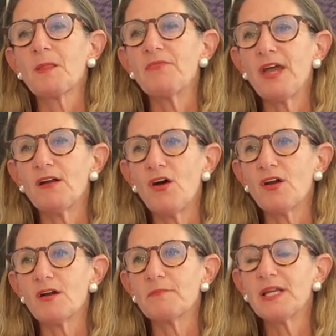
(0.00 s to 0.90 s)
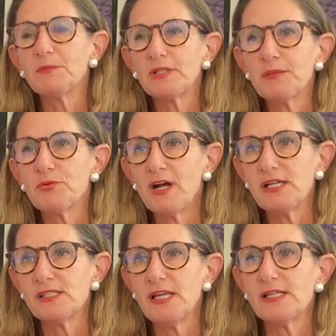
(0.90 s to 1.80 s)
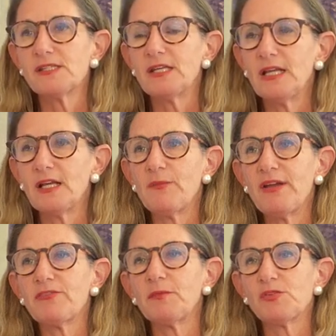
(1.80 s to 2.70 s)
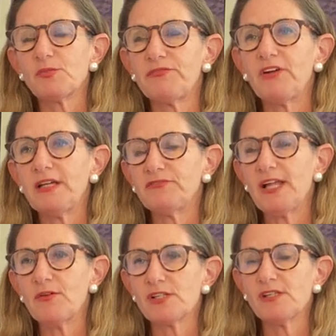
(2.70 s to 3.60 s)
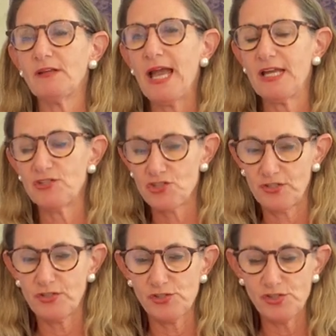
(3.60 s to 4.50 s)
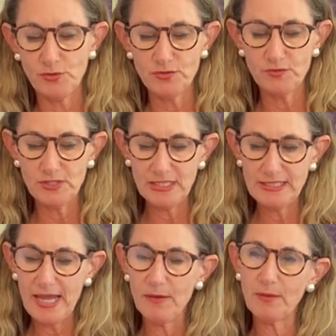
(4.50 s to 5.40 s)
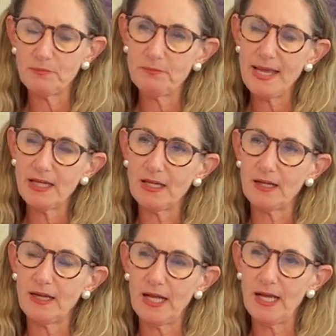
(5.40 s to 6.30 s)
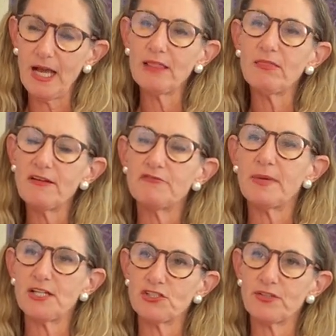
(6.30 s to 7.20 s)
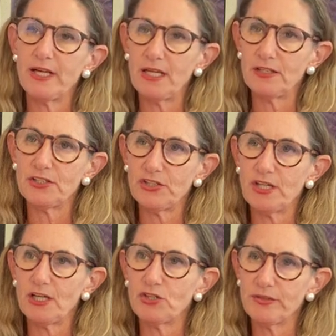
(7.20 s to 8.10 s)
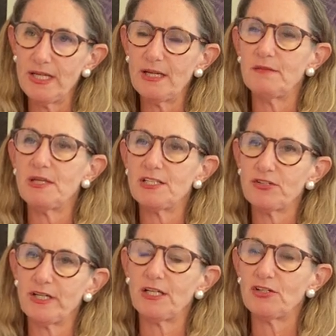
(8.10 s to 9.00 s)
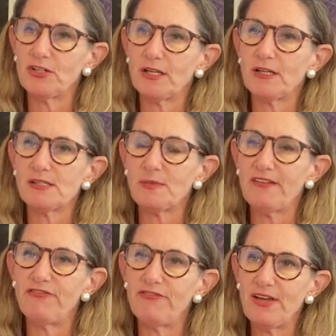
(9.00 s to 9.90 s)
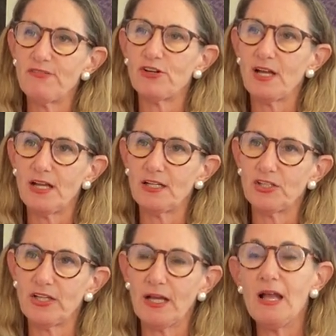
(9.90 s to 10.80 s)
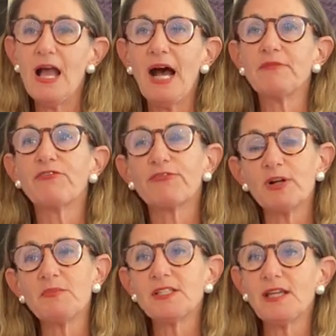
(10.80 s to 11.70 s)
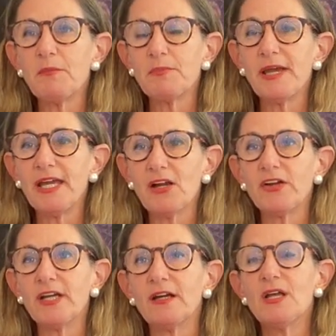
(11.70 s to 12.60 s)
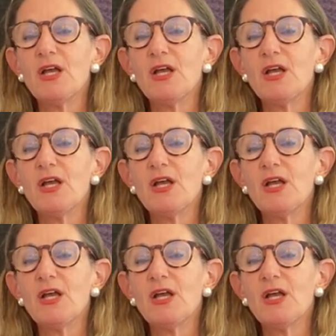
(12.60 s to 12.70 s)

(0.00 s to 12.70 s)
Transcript: that are minimally processed, getting away from those refined flours and added sugars. So today I'm making, I, I, love Mediterranean cooking. Greek and Mediterranean cooking is my favorite kind of cooking. I'm from the Tampa Bay area,